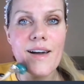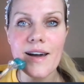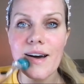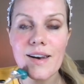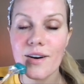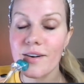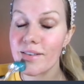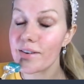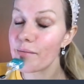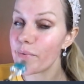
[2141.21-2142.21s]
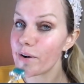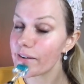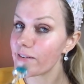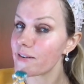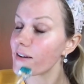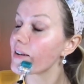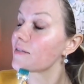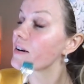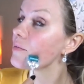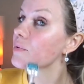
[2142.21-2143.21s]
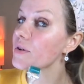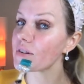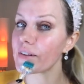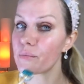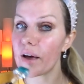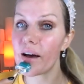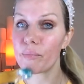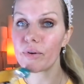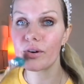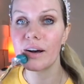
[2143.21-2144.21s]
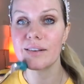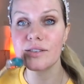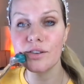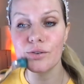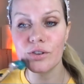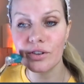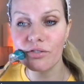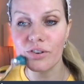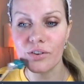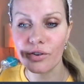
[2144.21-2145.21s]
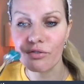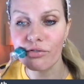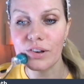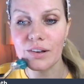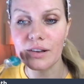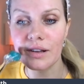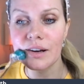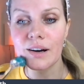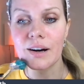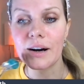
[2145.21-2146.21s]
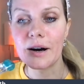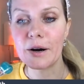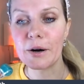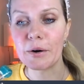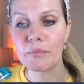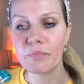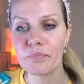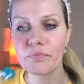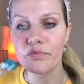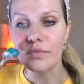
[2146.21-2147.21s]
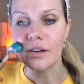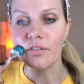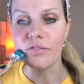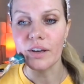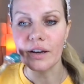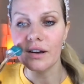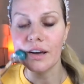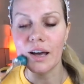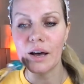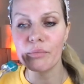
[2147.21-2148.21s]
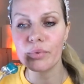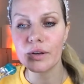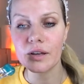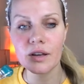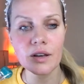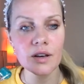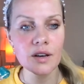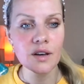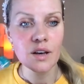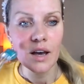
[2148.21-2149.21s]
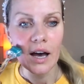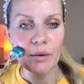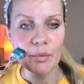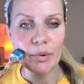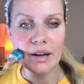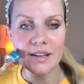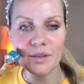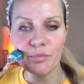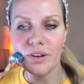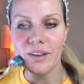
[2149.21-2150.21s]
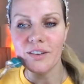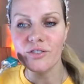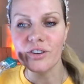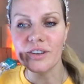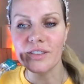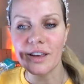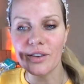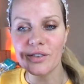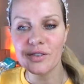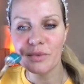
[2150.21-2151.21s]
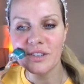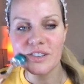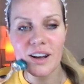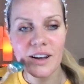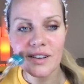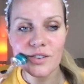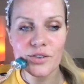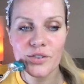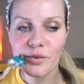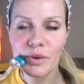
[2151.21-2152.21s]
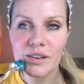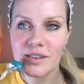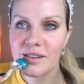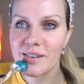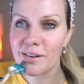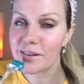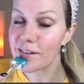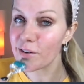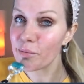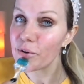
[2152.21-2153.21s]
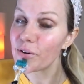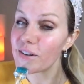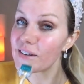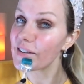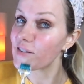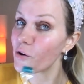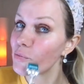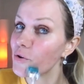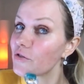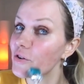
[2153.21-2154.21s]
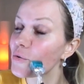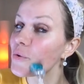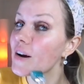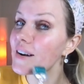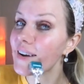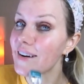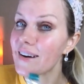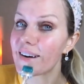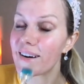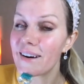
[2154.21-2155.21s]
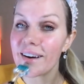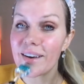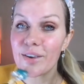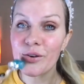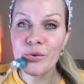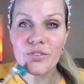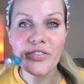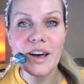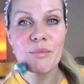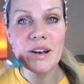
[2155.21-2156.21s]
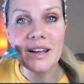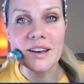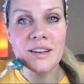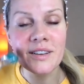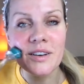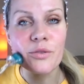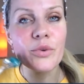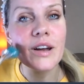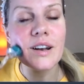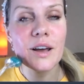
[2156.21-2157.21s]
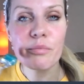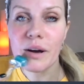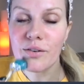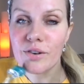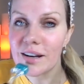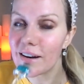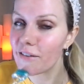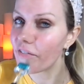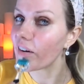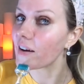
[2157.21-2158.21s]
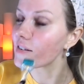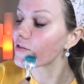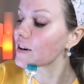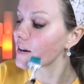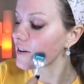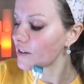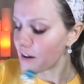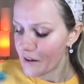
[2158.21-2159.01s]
Yeah, I know, it's very important. Very important. I'm happy you guys know the difference of real and fake. Happy belated birthday, Jen. Thank you so much, guys. You're so amazing. This community is so beautiful. We are like a cute family. We are like microneedling fans right now.